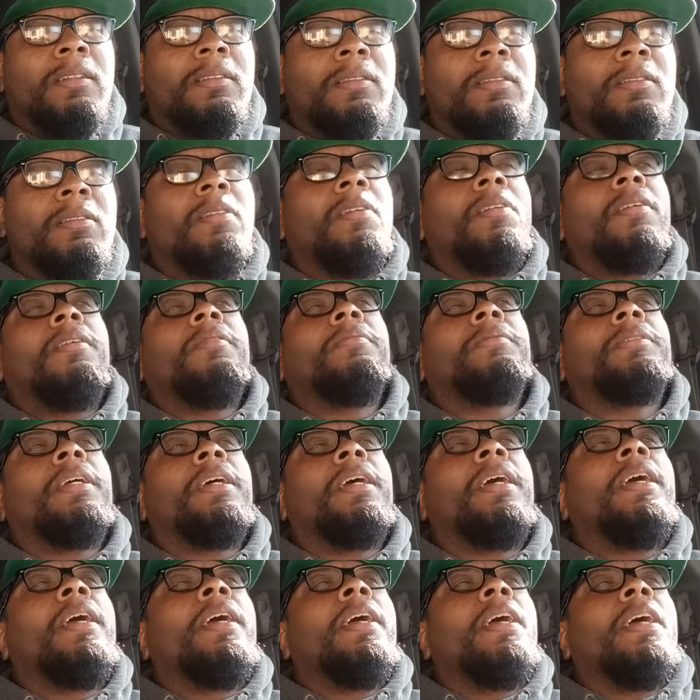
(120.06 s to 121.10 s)
You know what I'm
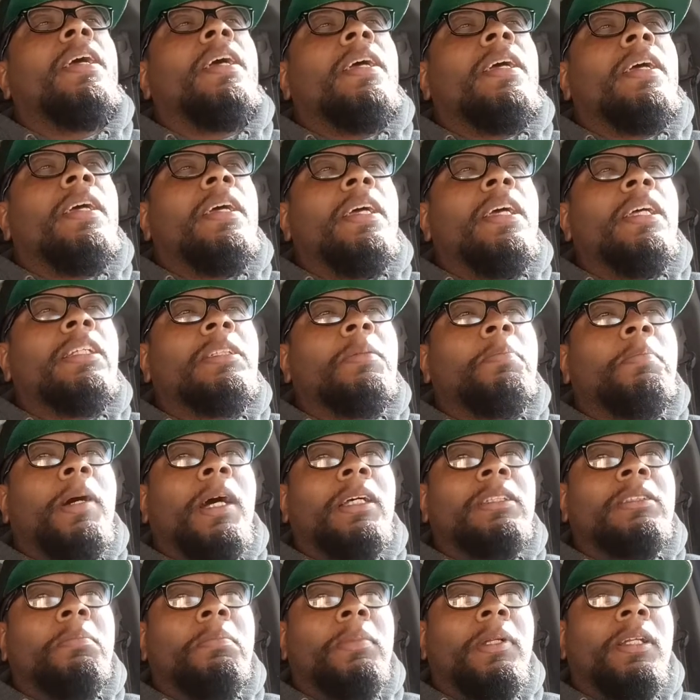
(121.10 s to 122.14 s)
saying? It's a
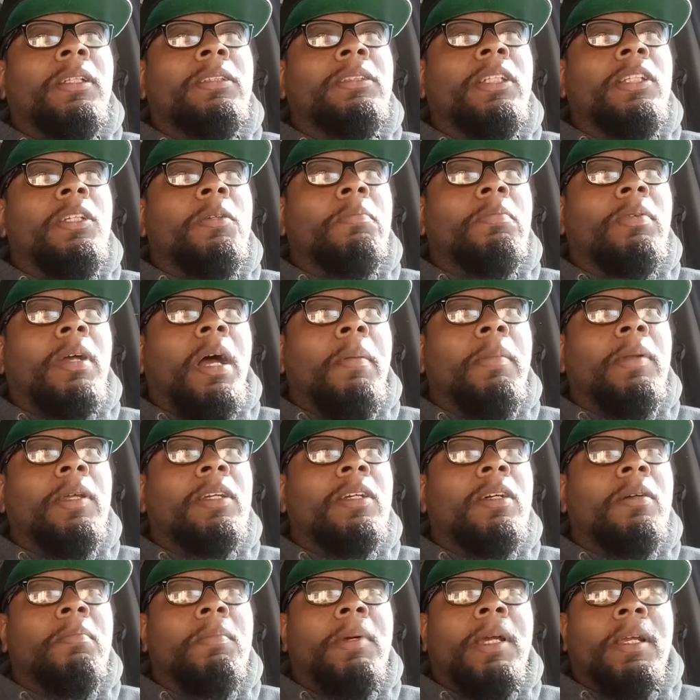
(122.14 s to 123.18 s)
possibility you probably
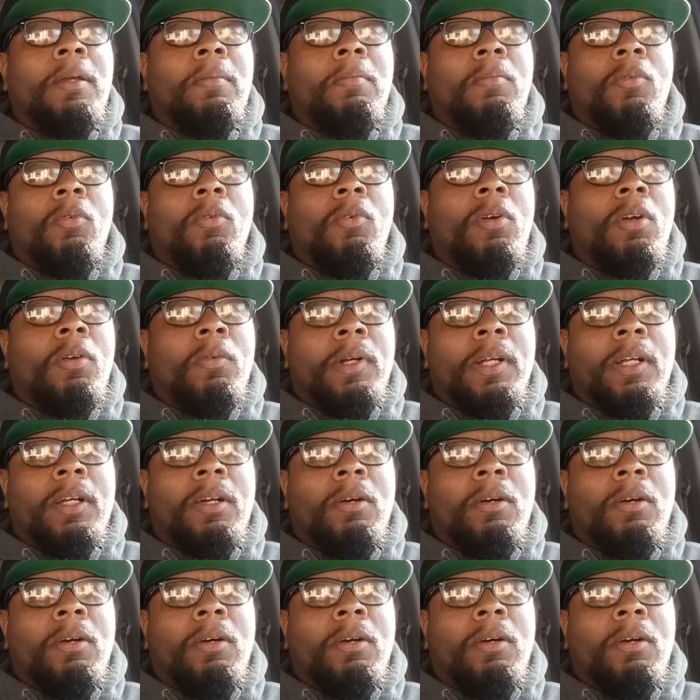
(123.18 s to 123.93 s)
could make more with